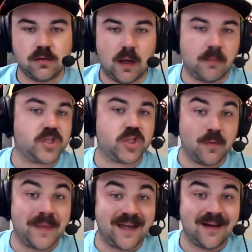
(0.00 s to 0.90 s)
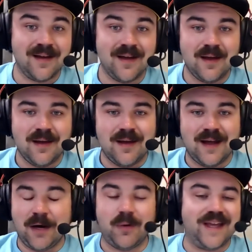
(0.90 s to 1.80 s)
I'm assuming
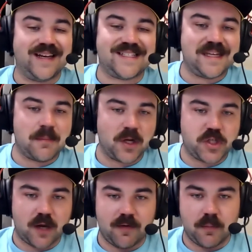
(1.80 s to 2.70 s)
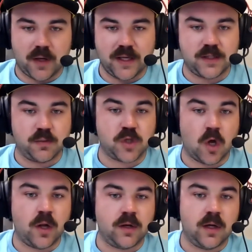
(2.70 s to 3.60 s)
they didn't really get to see much of it because it was
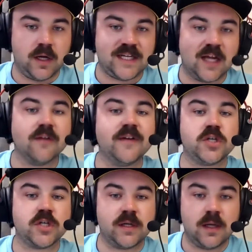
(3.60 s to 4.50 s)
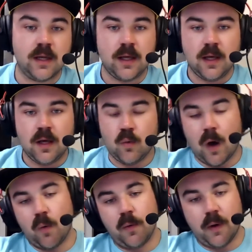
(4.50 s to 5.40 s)
on a television
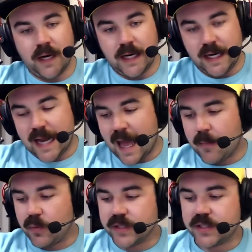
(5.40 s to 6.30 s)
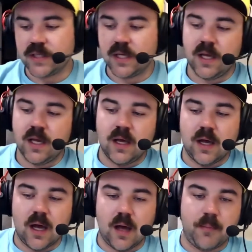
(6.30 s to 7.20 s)
while we were in Indianapolis.
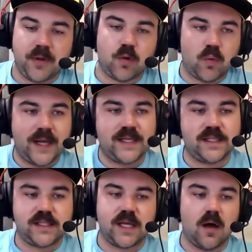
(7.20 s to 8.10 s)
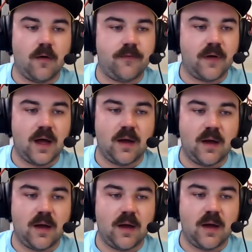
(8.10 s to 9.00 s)
But the race itself
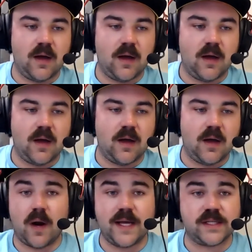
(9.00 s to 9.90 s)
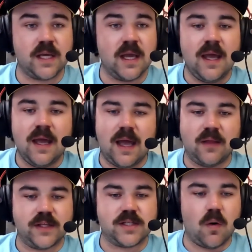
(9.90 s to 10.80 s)
was just a historic race. And
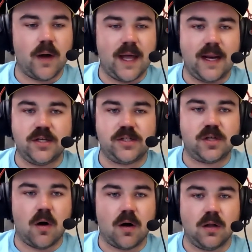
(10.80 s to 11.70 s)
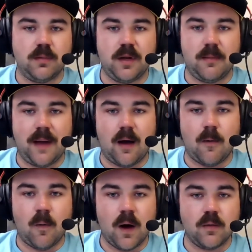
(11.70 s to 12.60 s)
let's go ahead and just talk a little bit about
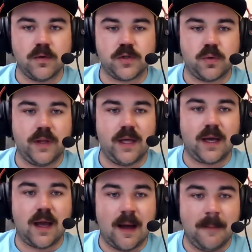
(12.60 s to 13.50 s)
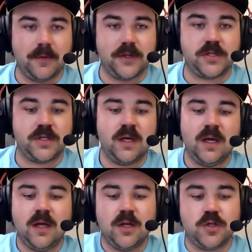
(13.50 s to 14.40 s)
what was really accomplished
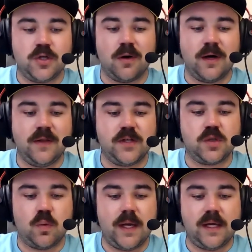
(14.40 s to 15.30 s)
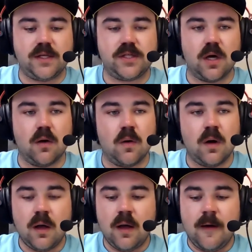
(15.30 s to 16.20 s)
during this week. So
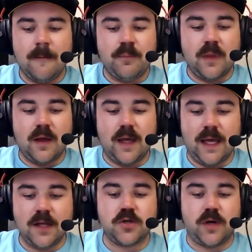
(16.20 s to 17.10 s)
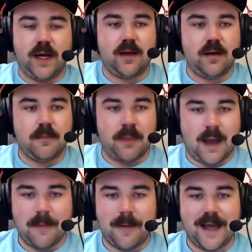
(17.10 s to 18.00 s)
Hendrick
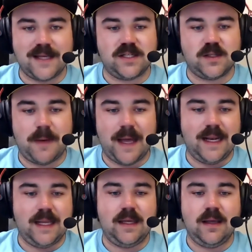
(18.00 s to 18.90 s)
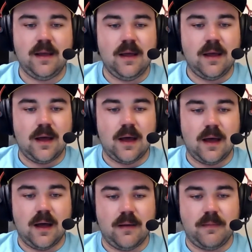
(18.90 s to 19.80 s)
bypasses Petty
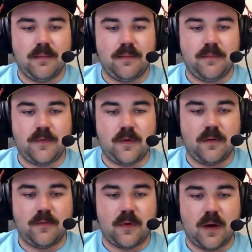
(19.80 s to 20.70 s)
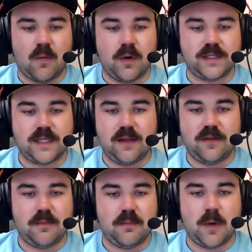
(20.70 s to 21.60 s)
for I want to say
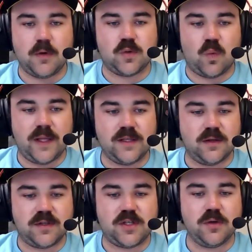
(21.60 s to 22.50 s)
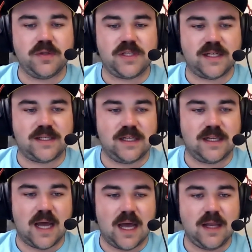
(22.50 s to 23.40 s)
the most wins. It was
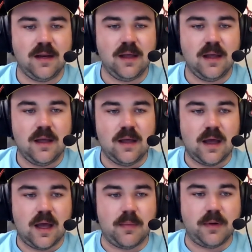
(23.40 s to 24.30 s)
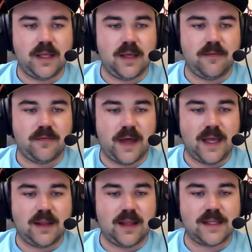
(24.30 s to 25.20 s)
269, I believe.
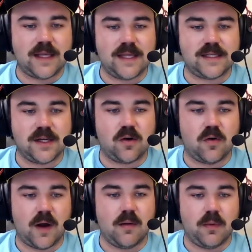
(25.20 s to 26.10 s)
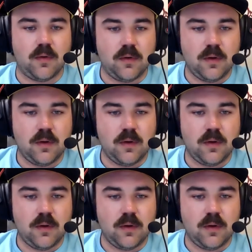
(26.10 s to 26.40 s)
Like it's incredible.